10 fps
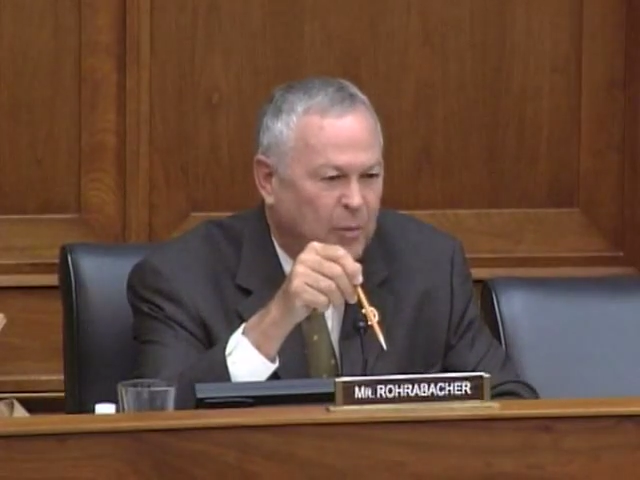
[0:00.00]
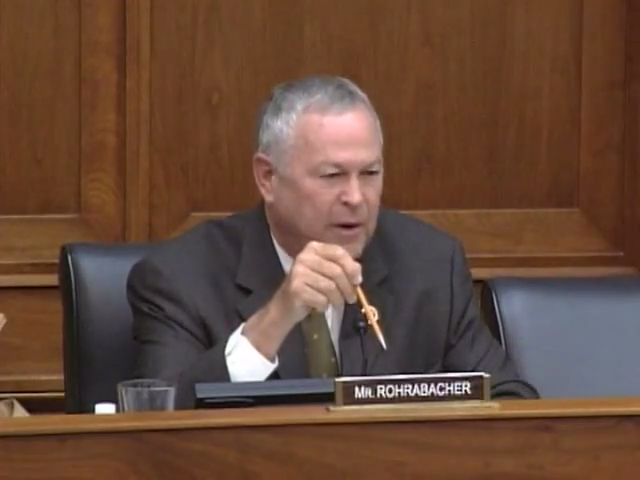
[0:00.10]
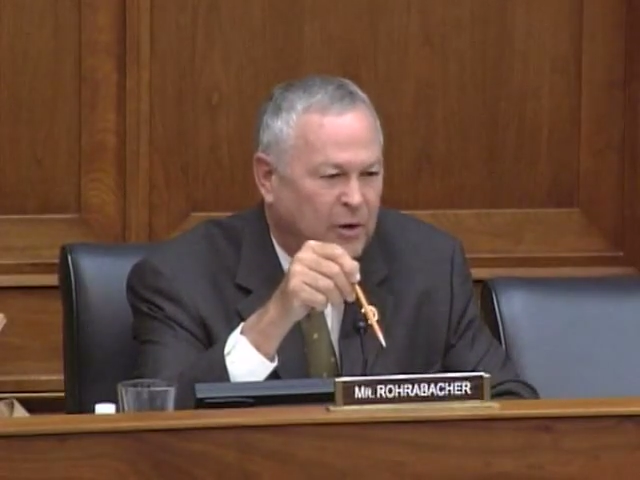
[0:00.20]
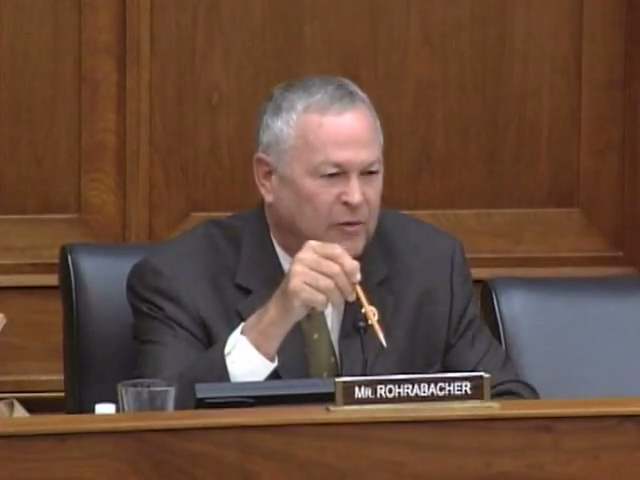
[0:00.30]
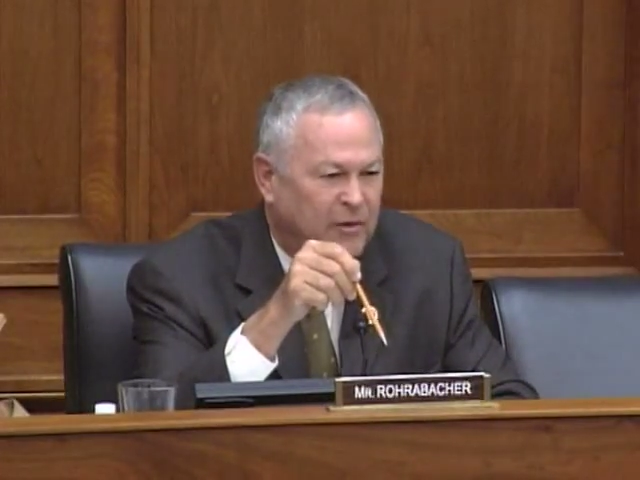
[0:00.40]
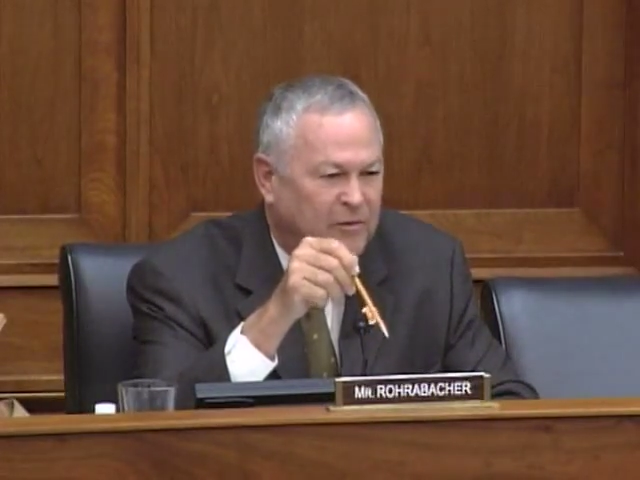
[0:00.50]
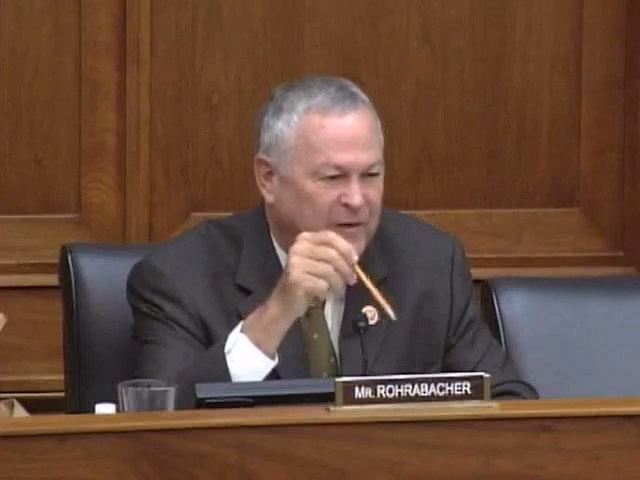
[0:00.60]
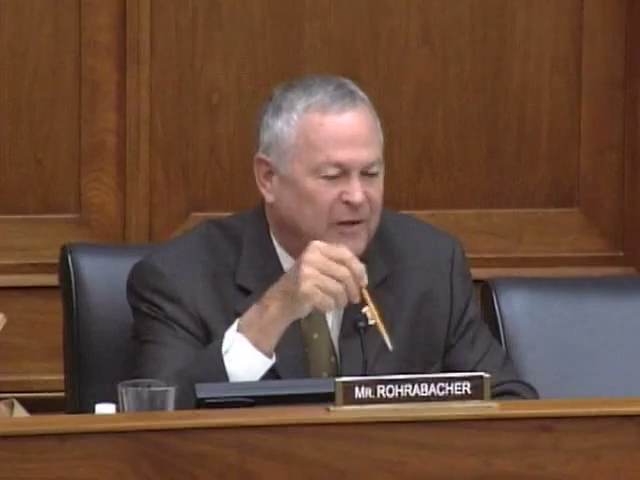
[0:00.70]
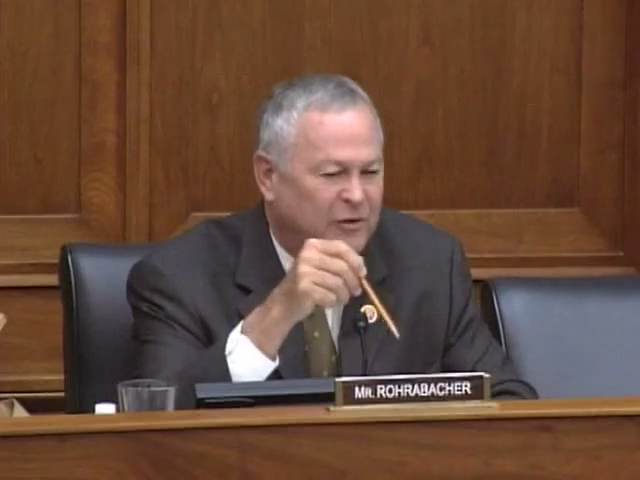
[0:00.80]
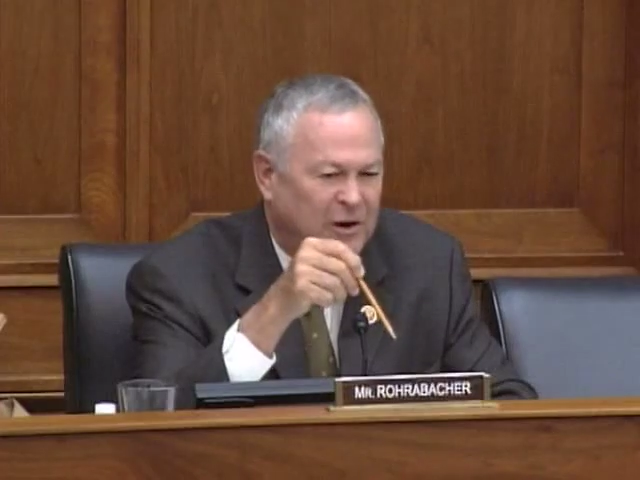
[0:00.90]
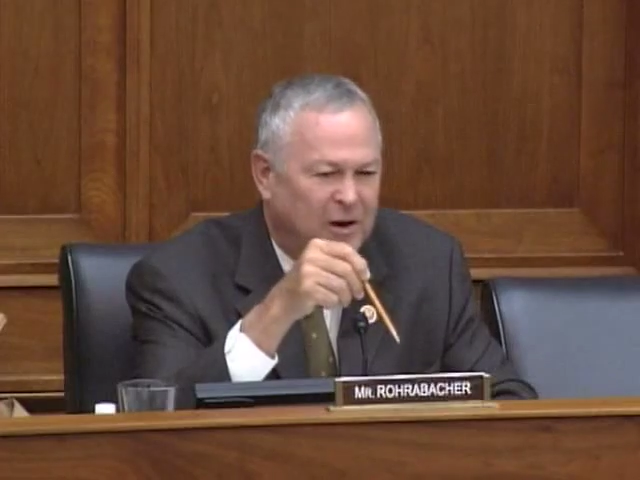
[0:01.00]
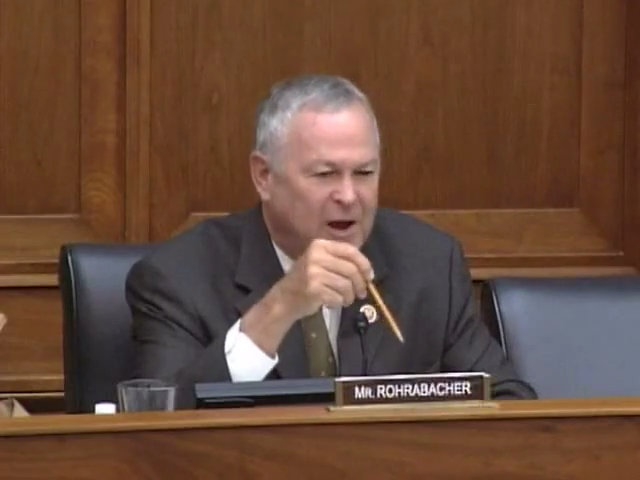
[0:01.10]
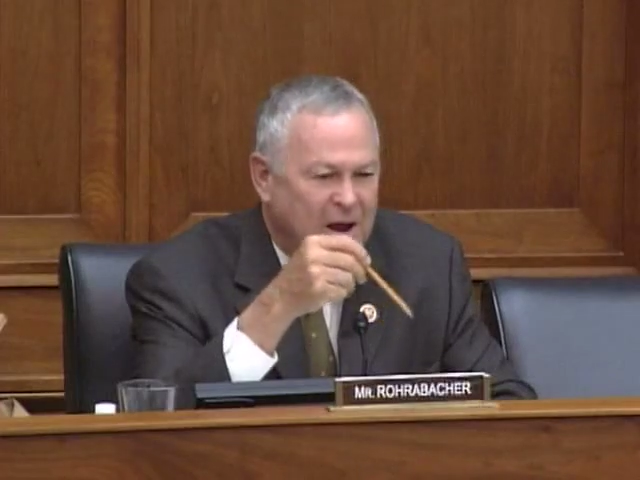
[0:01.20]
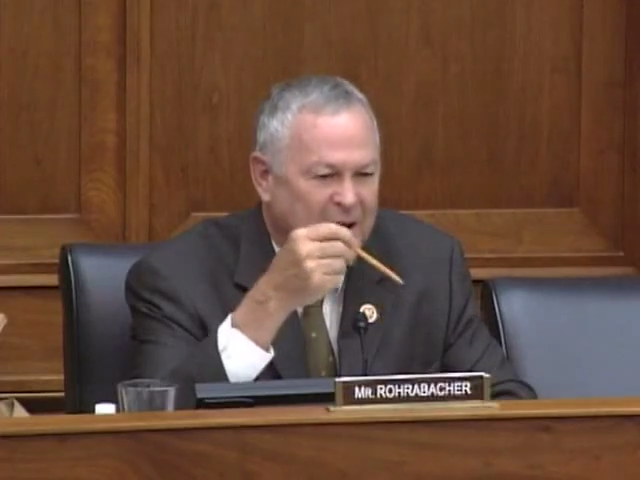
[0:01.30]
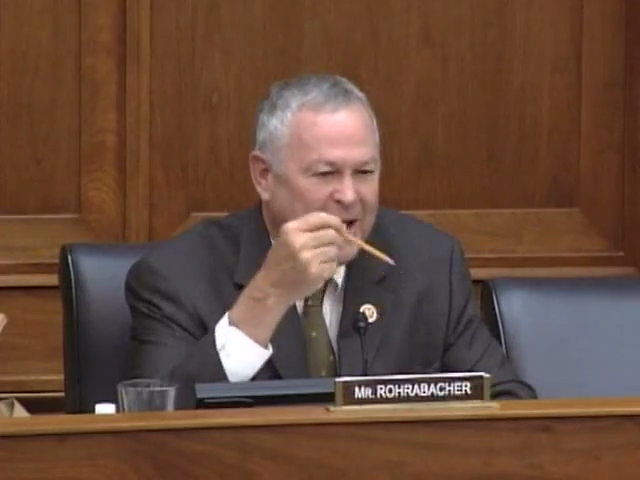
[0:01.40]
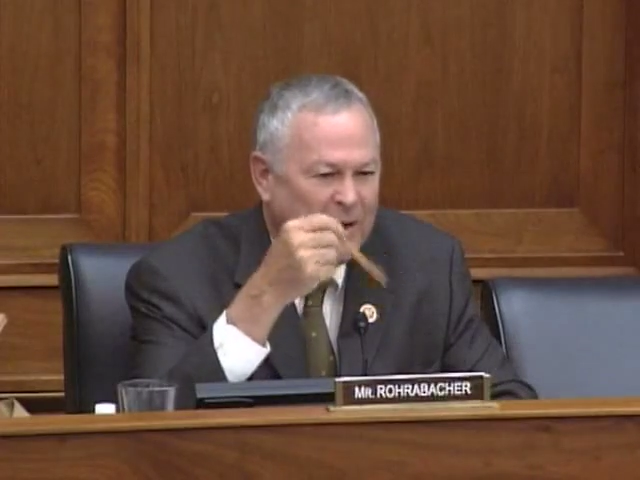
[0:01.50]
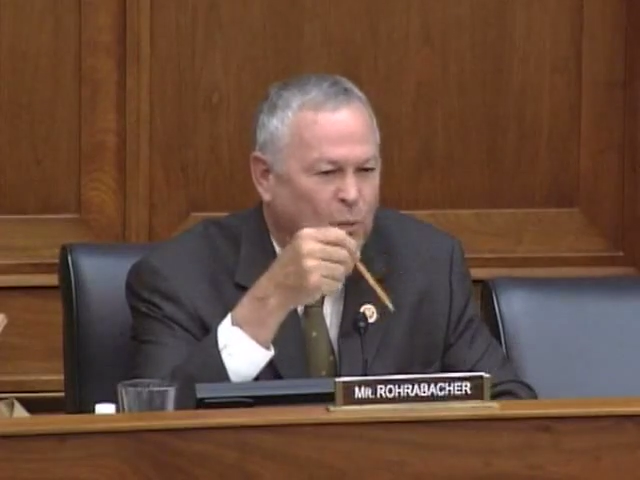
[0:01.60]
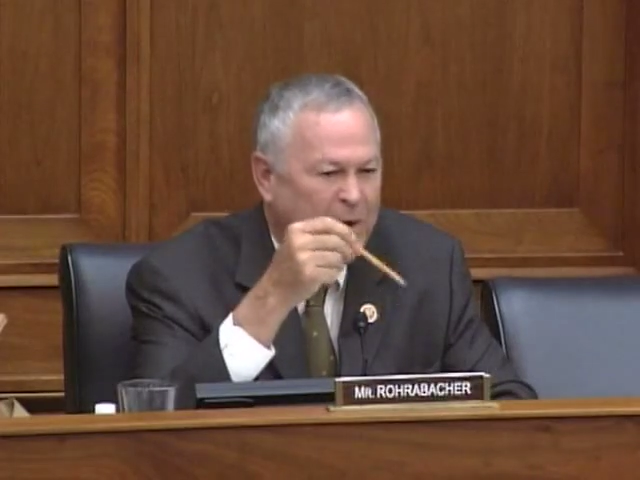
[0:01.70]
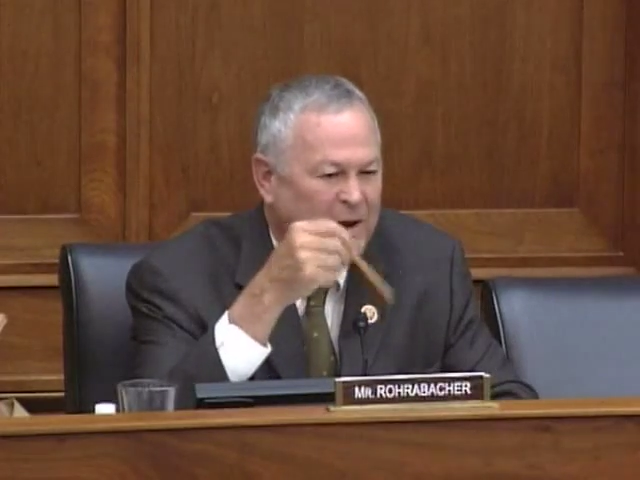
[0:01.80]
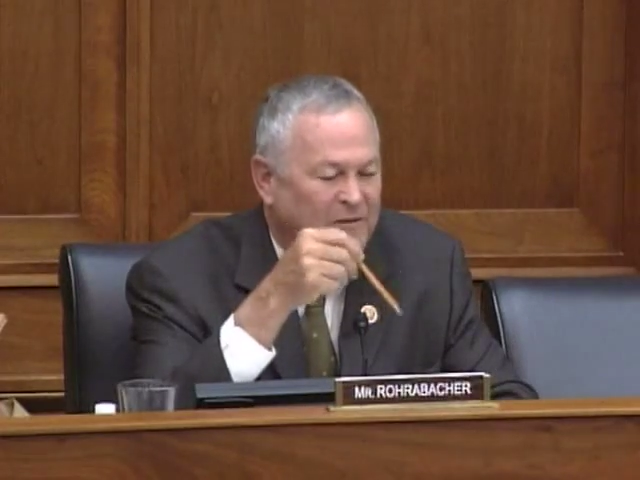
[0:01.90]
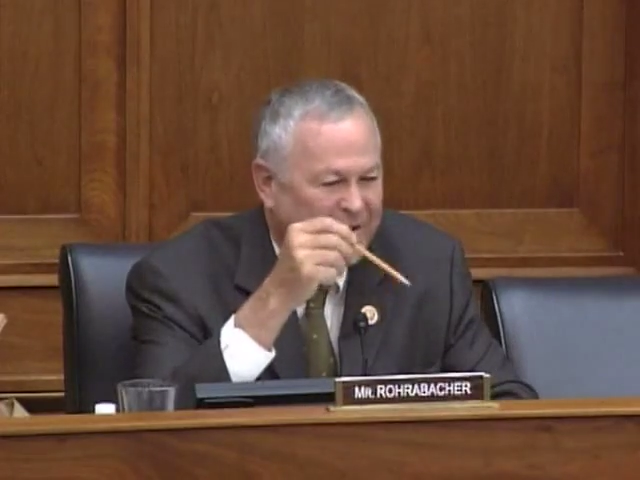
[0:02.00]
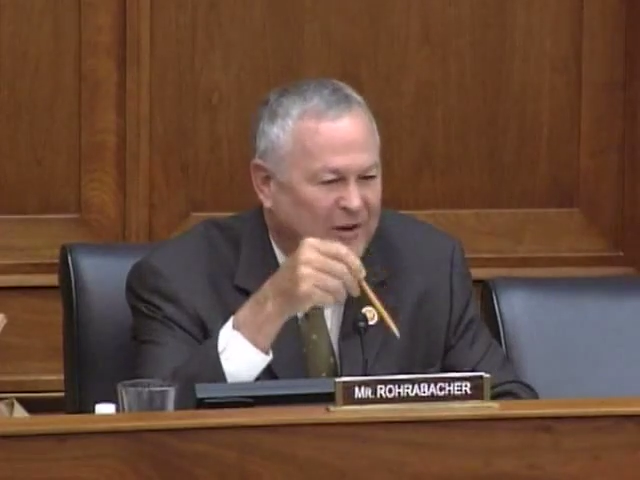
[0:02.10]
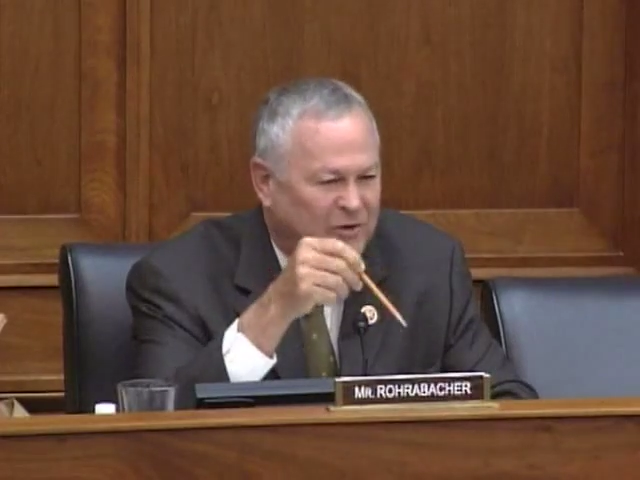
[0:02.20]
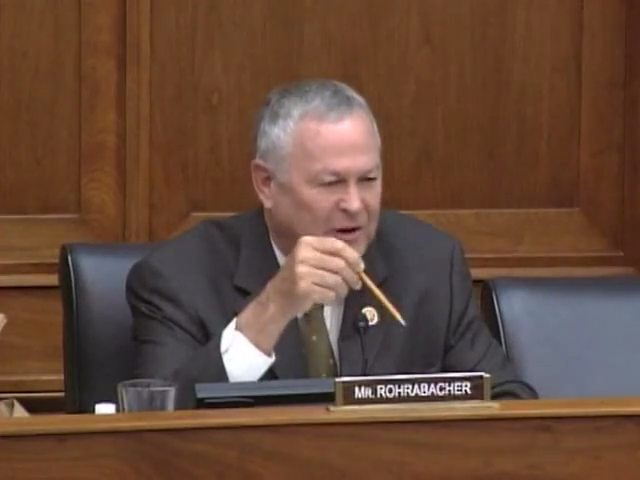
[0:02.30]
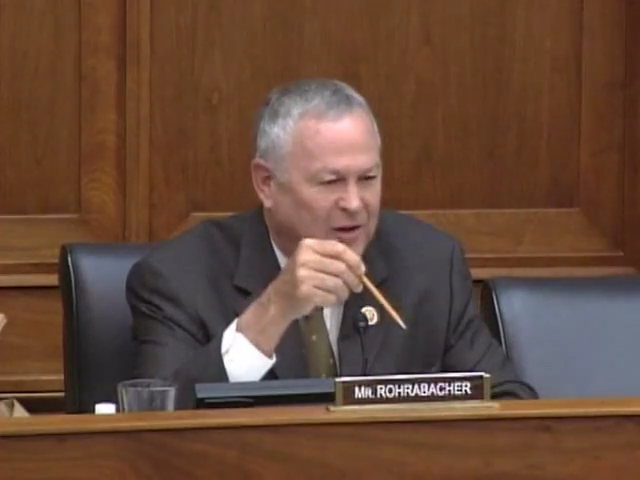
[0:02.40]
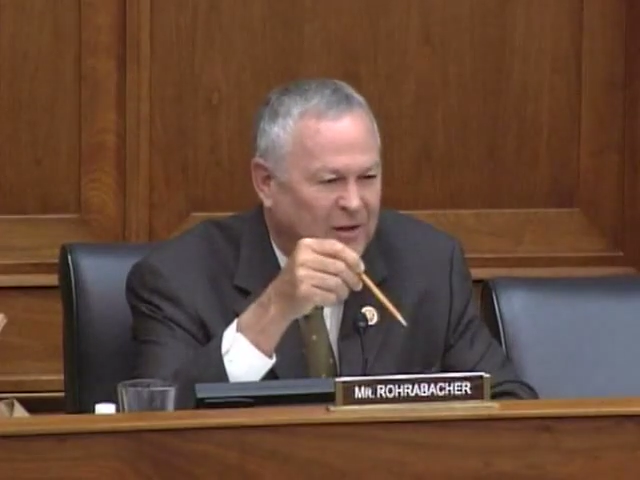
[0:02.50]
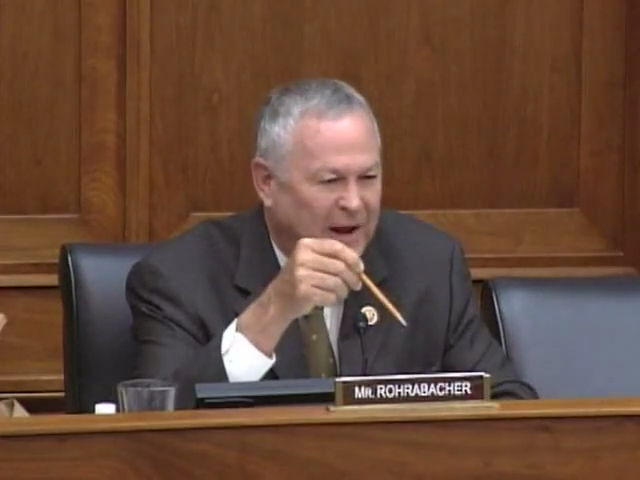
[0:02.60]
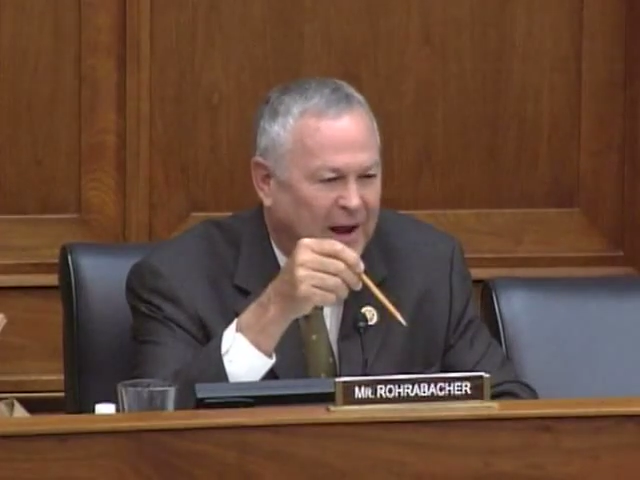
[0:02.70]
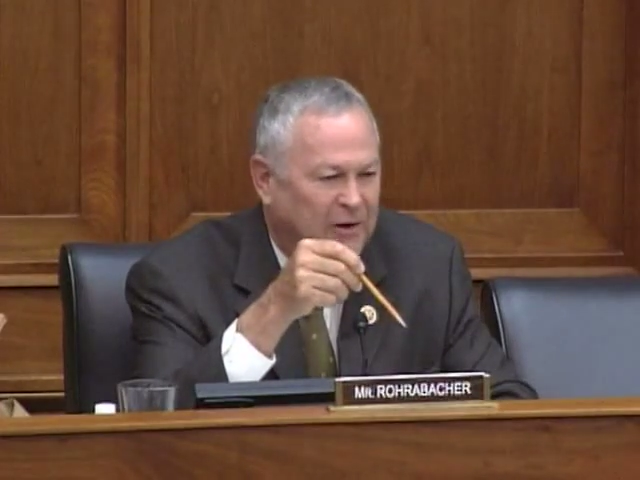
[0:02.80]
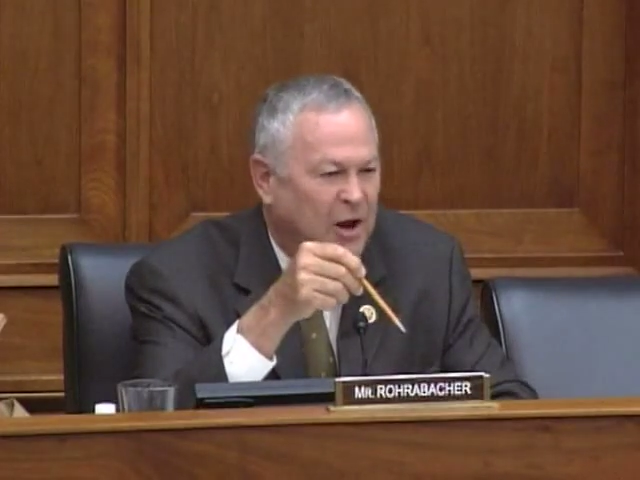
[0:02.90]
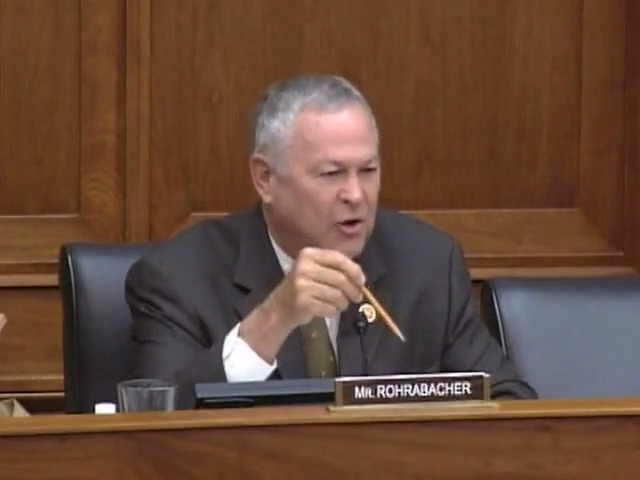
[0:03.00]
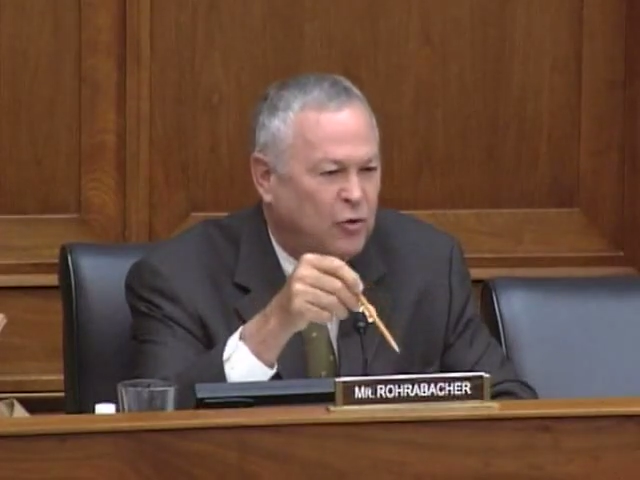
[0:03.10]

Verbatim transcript: We could have invested it, had we invested in that